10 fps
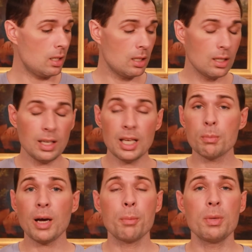it
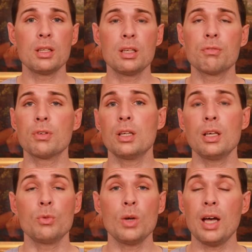might be different
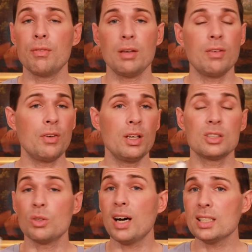if you have a very
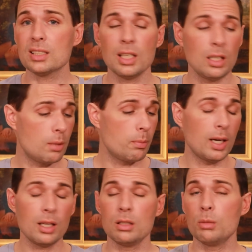dry skin.
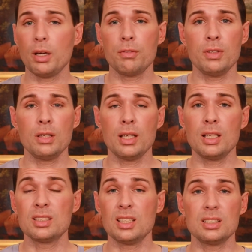You might feel that
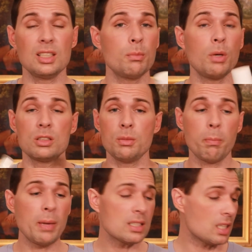it sinks in much
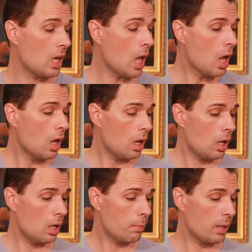better.
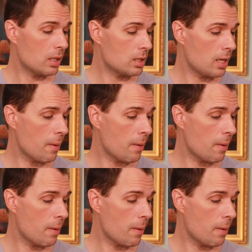But